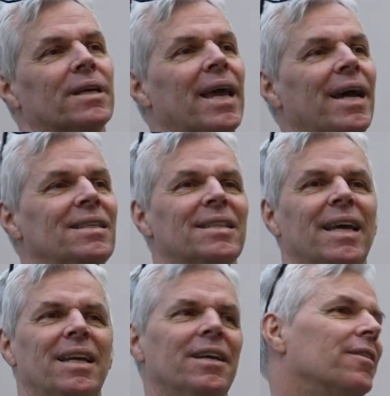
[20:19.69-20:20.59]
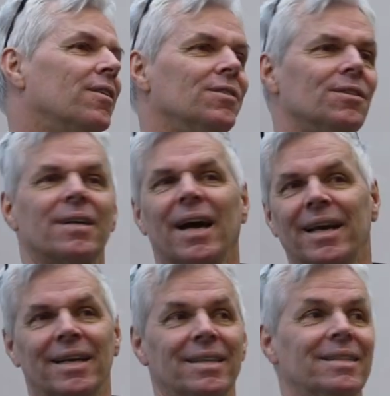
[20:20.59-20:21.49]
the cash is 80 euros, they're
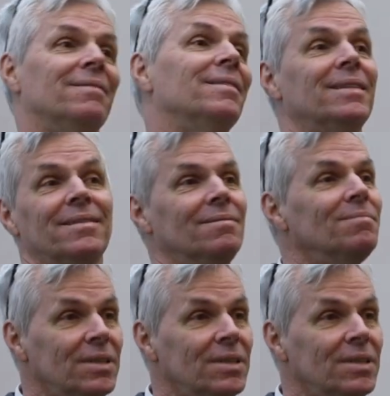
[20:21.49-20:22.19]
kind of,